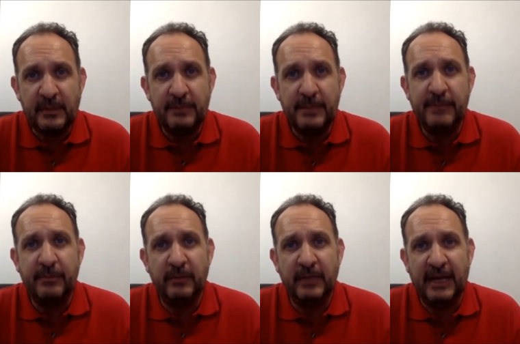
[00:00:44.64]

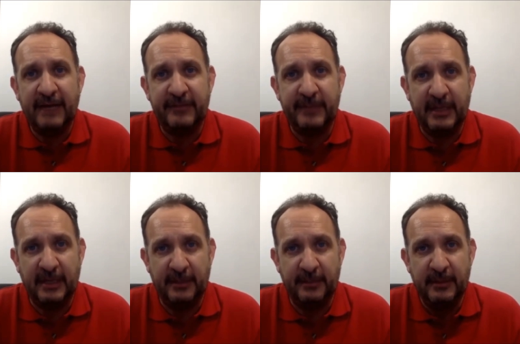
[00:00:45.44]
people will have to
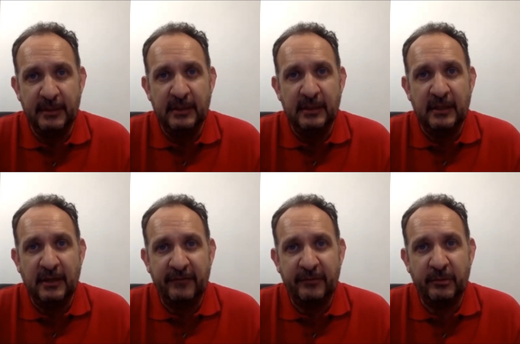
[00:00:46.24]
become
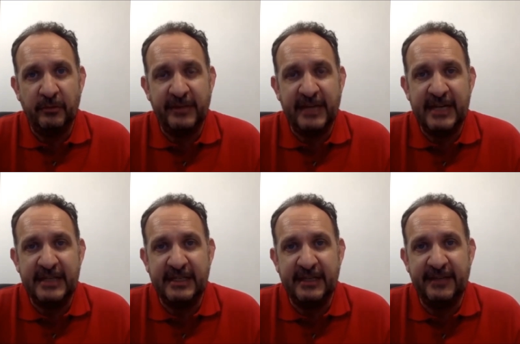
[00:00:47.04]
comfortable with the
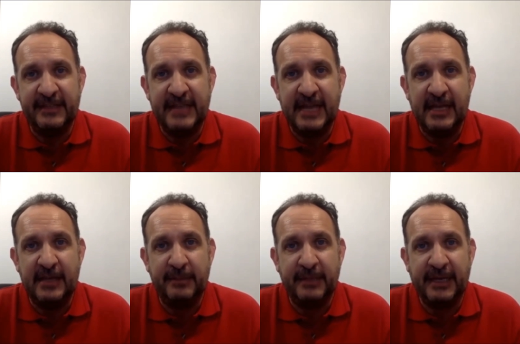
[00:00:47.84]
idea that taking
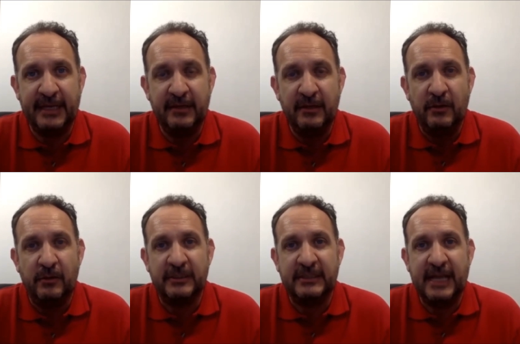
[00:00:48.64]
a plane
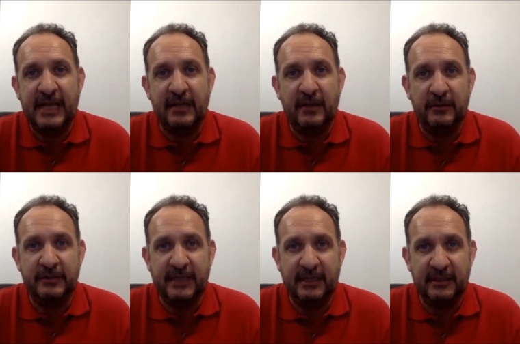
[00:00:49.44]
or staying in a
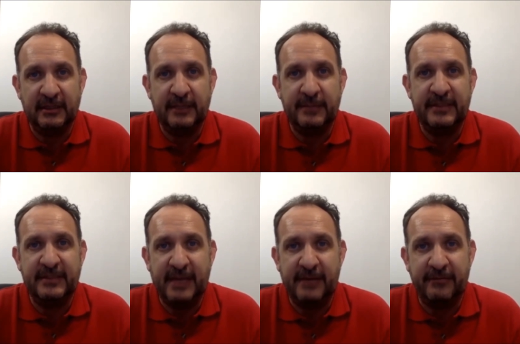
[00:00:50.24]
hotel can be
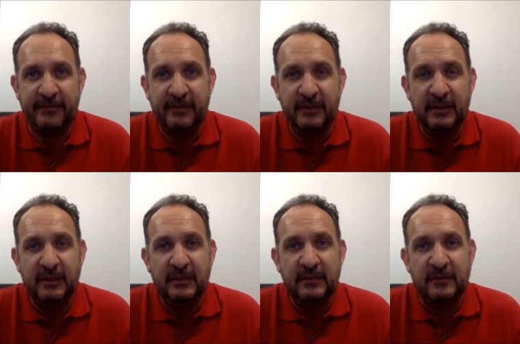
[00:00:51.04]
safe.
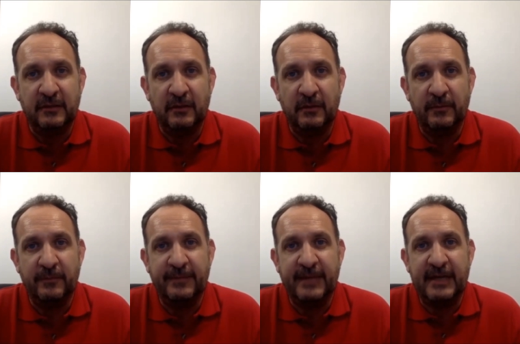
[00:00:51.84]
So
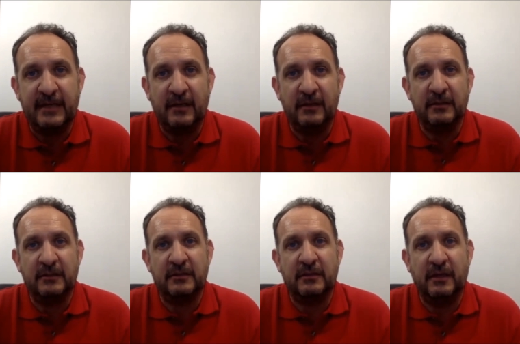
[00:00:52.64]
that
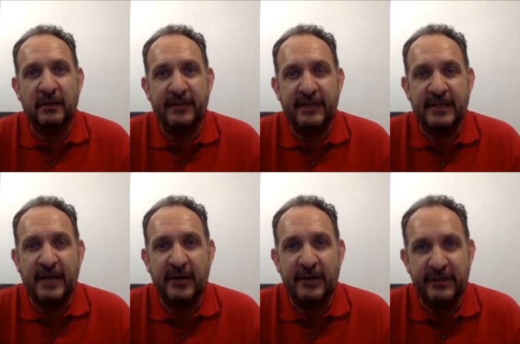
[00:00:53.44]
calls on the
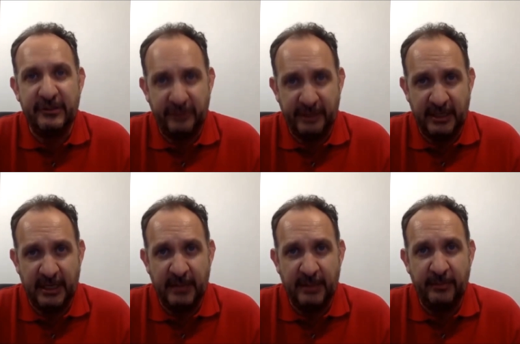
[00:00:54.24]
entire industry to
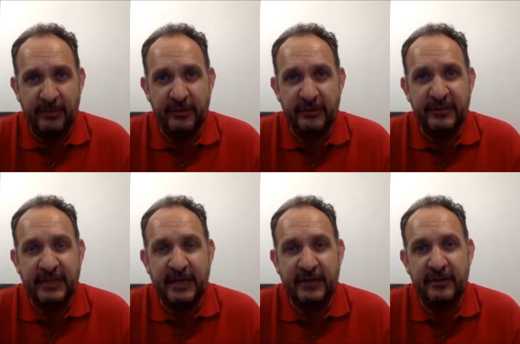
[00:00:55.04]
come up with new
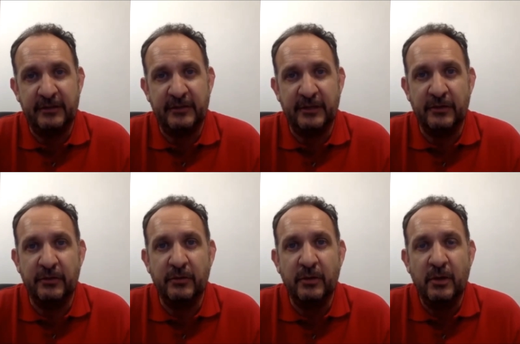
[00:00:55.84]
standards and
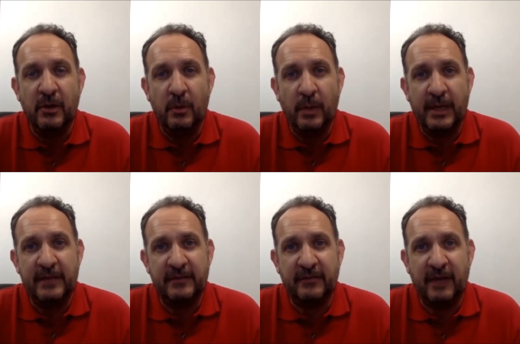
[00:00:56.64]
new
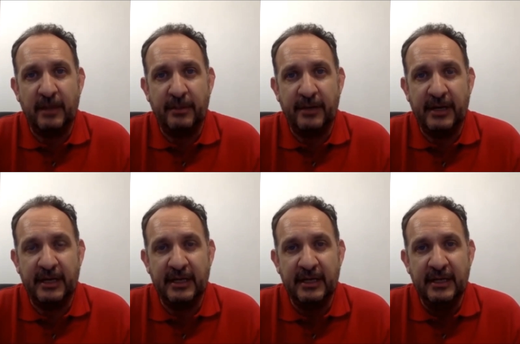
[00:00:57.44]
ways of
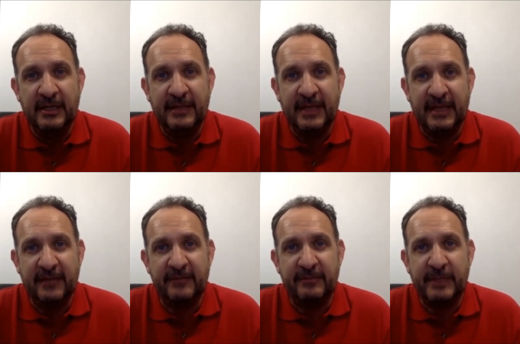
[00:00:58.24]
operating that
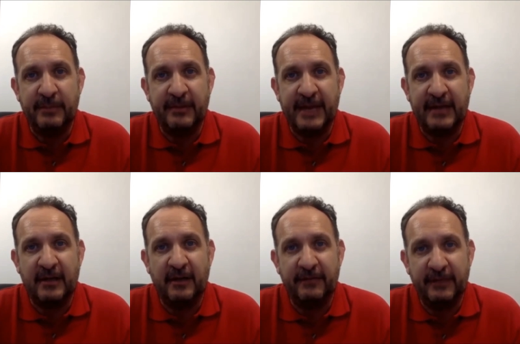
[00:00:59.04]
gives people that
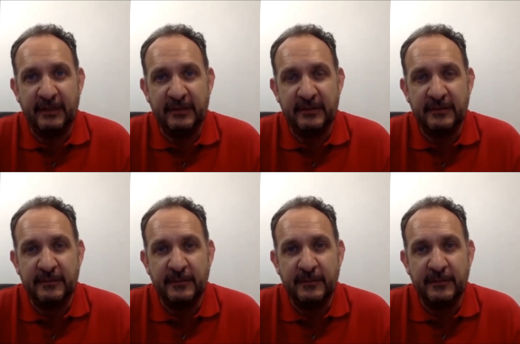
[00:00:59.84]
confidence.